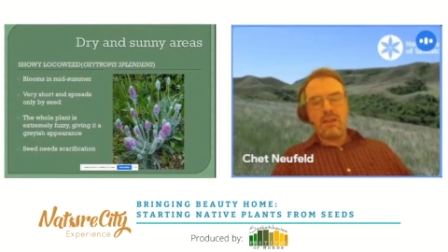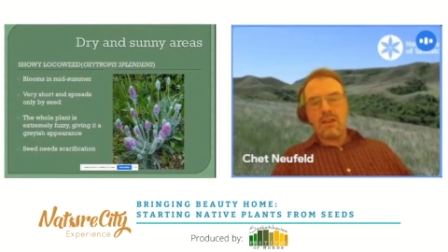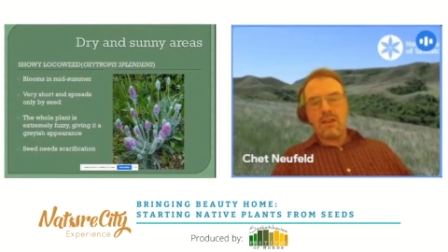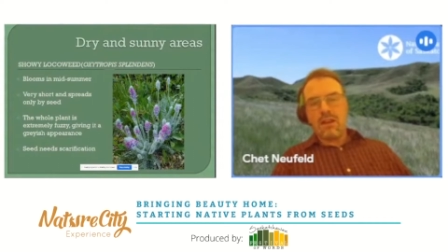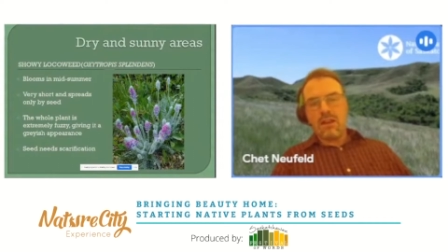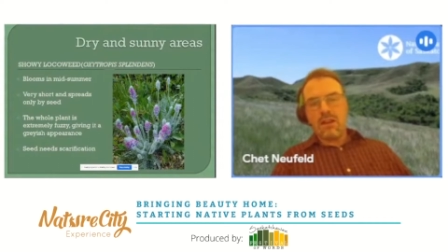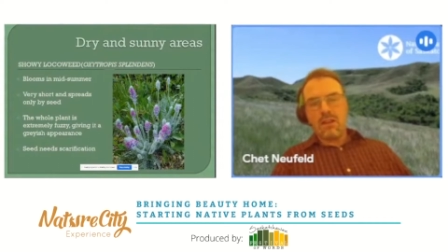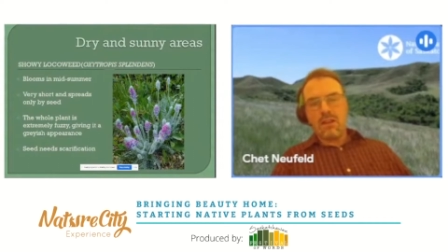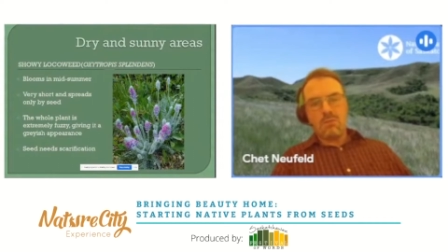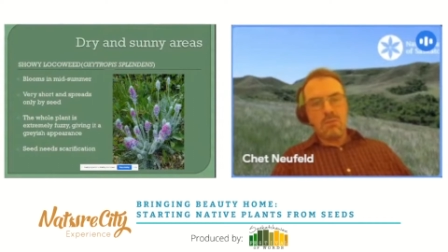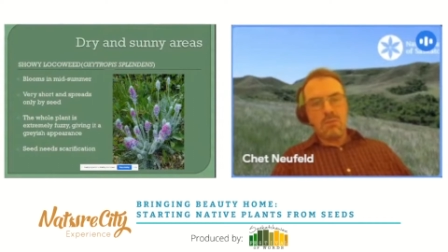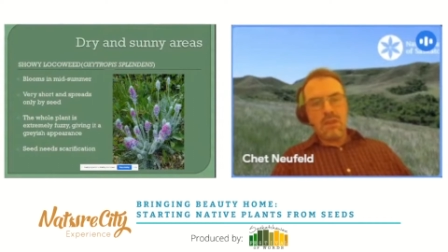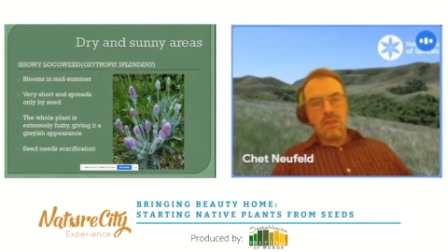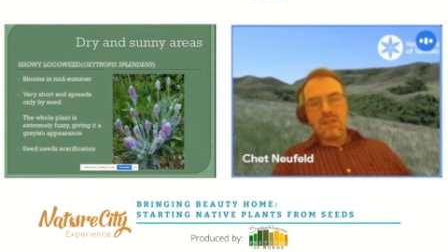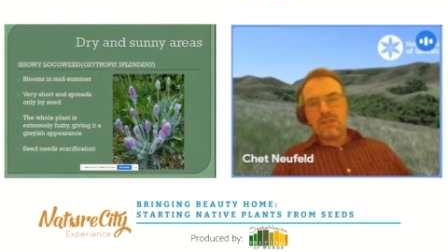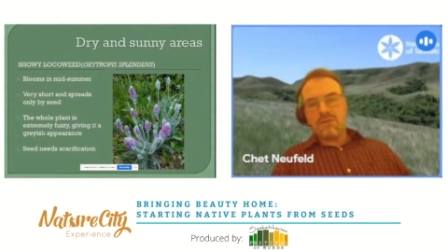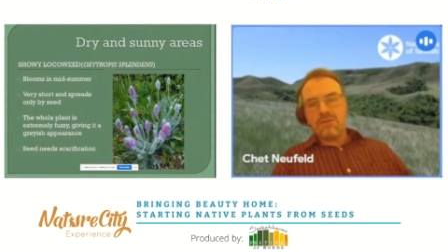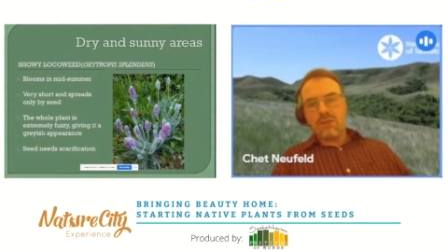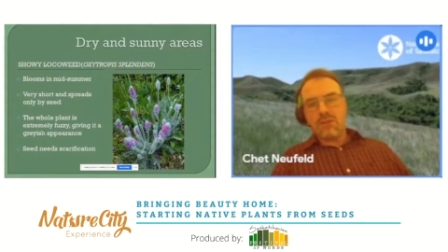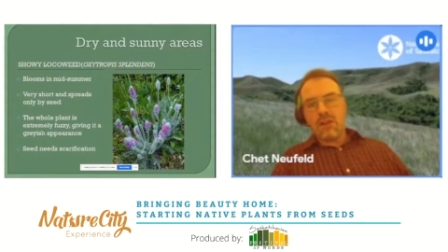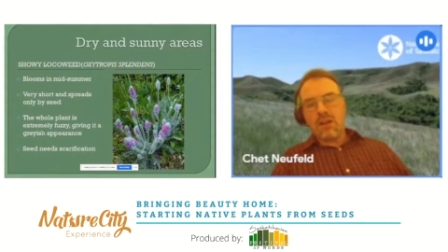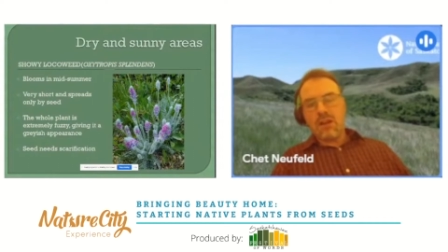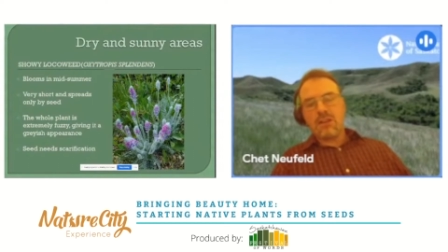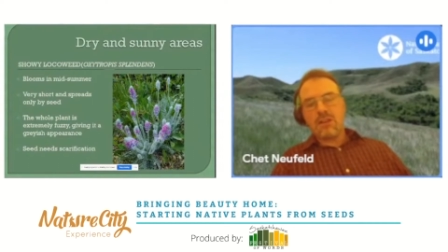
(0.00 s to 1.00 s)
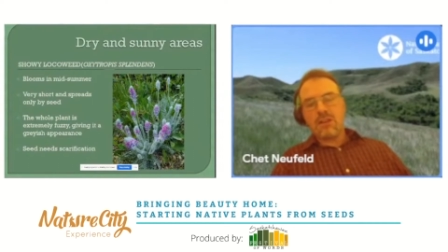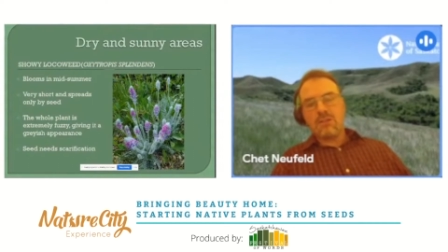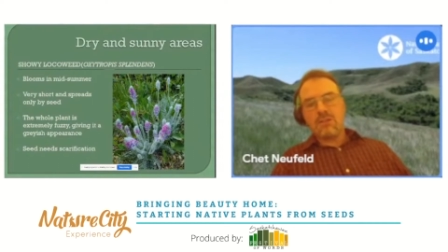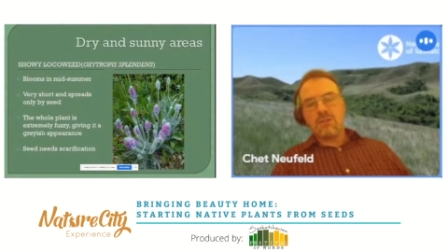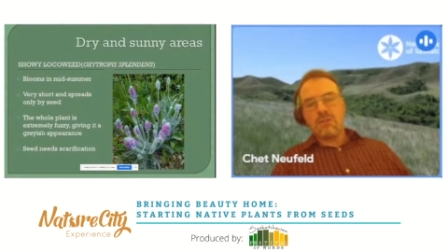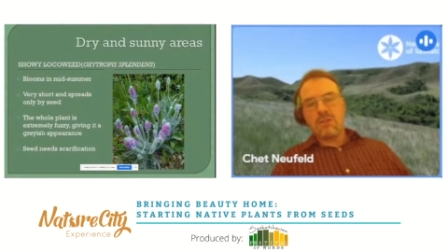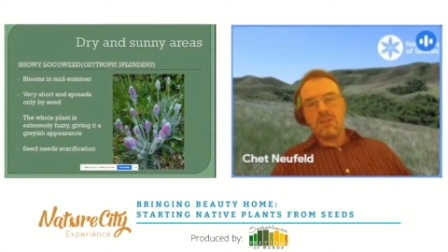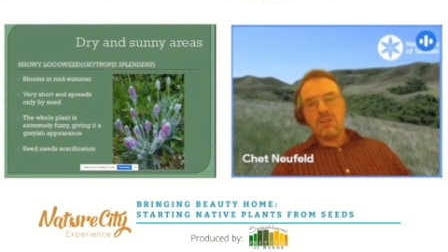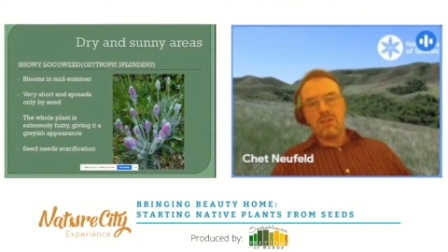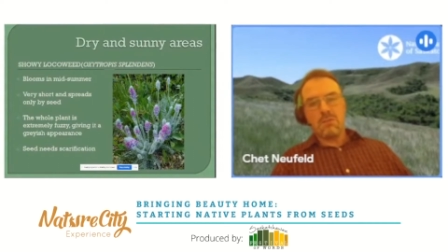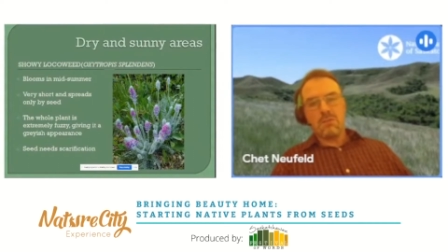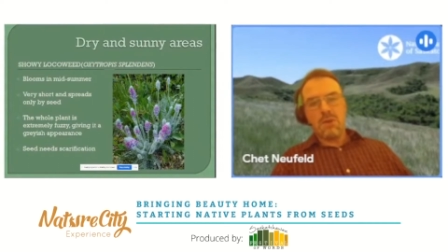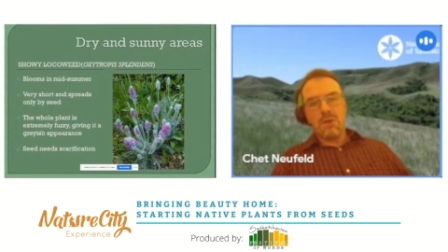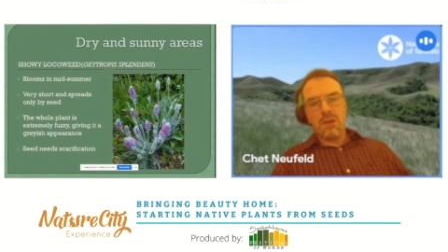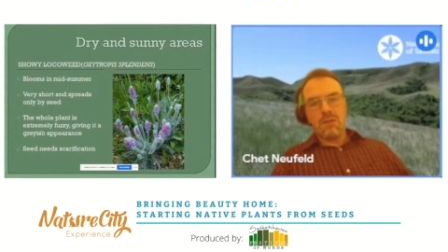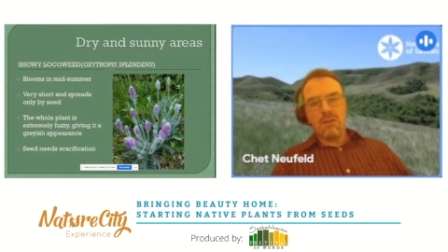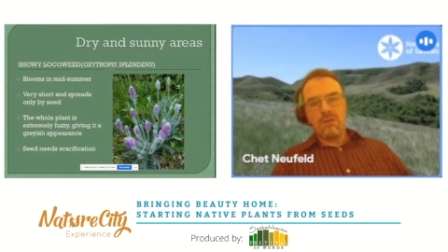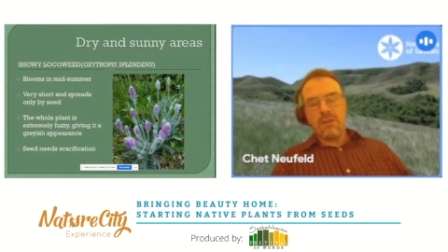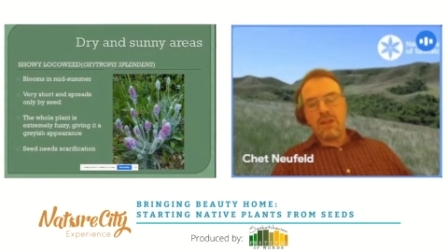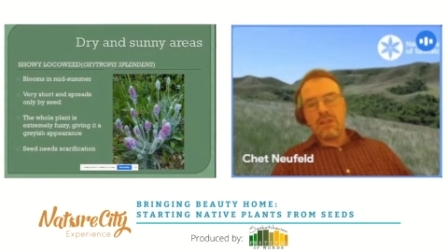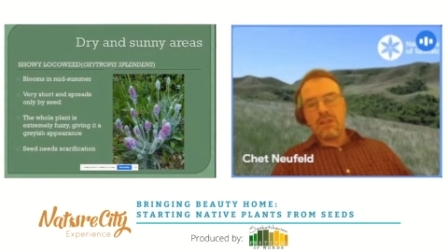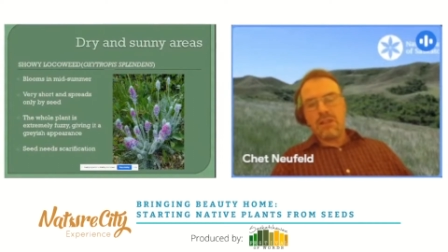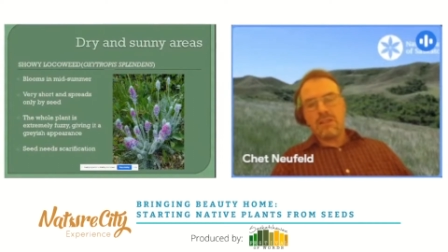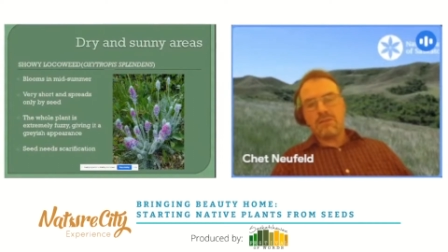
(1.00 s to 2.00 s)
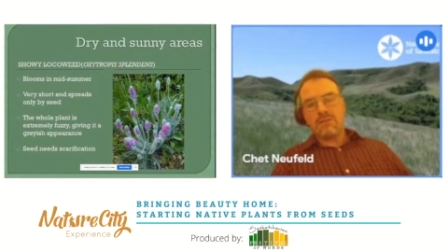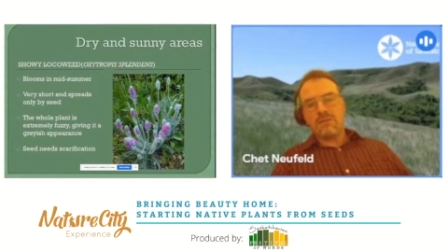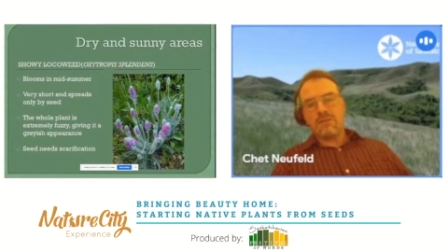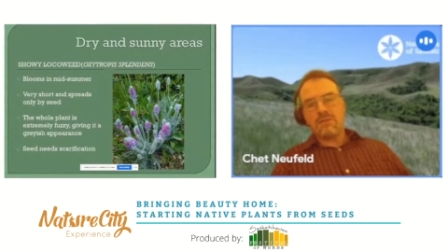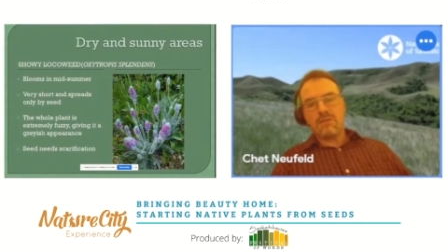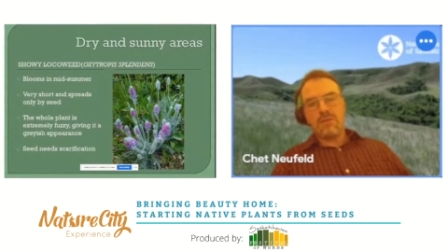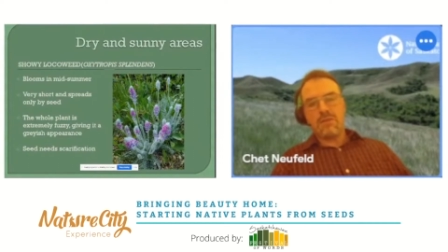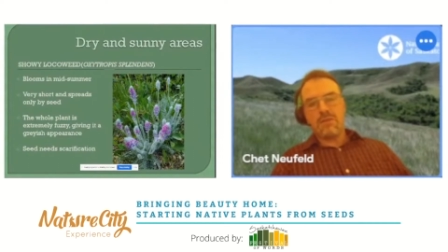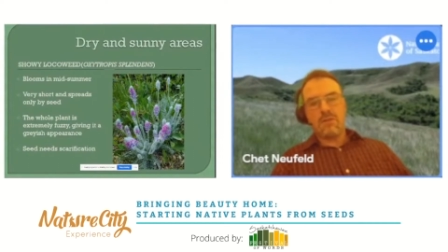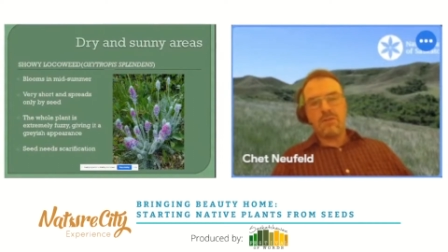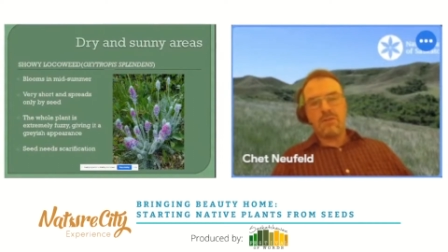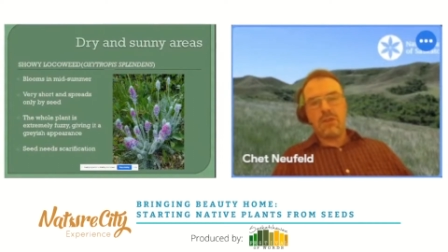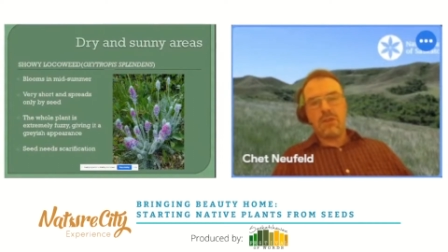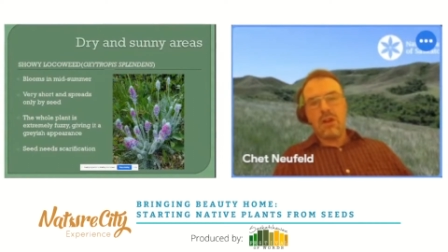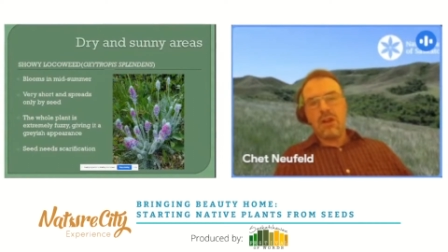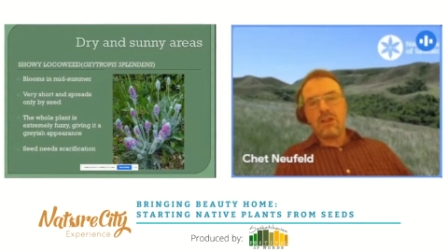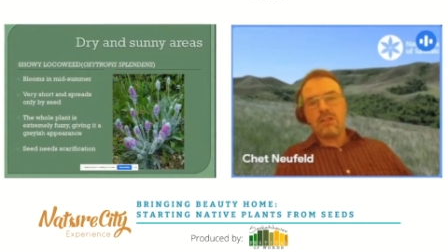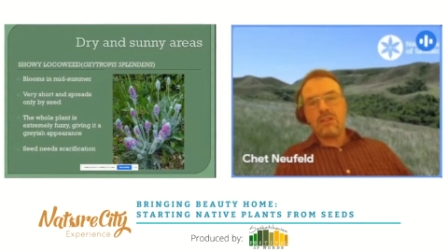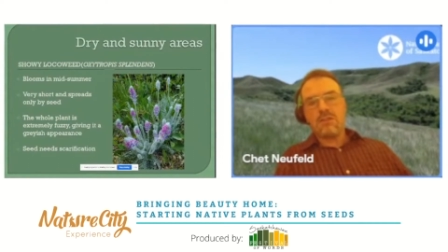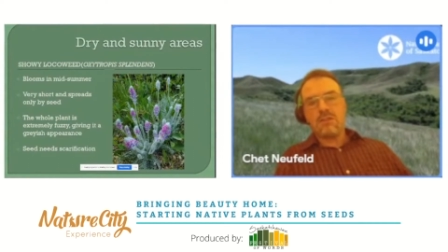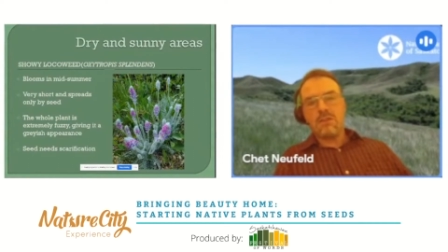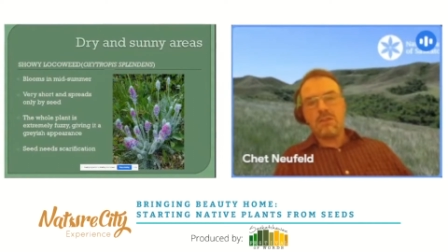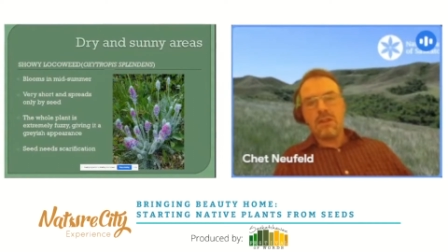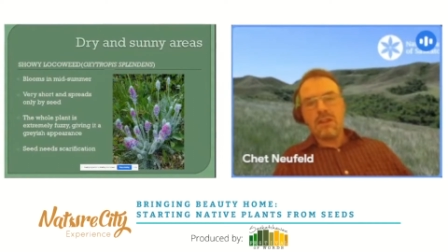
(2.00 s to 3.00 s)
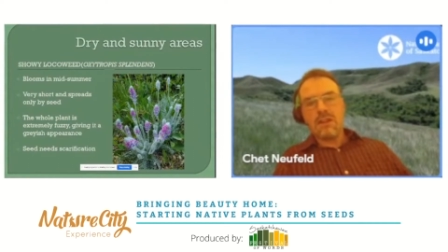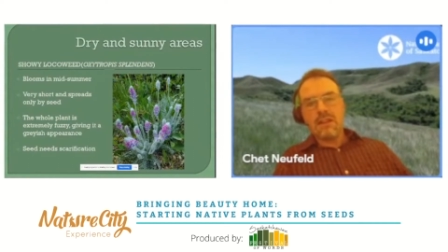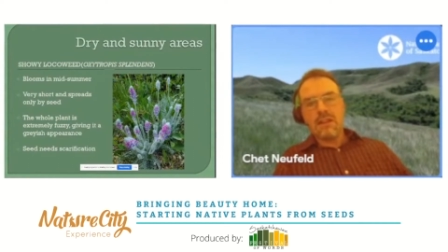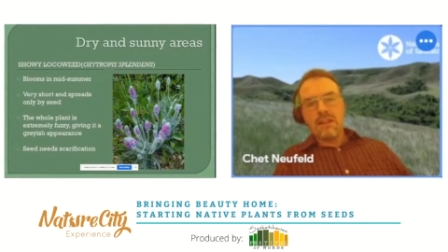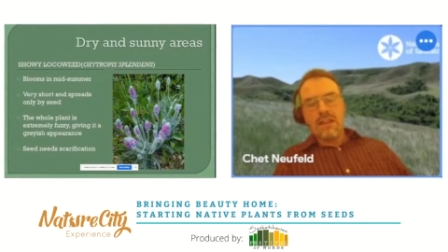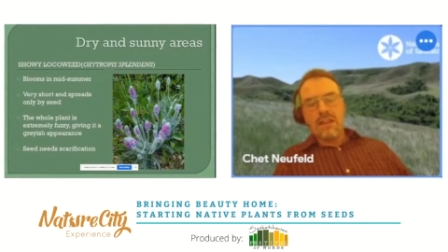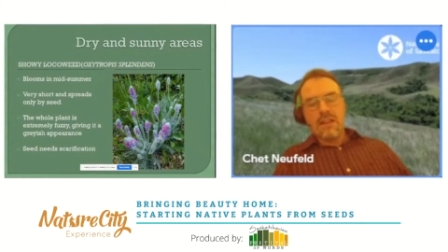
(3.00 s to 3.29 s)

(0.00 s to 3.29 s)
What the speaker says: The bees flock to it, the butterflies flock to it.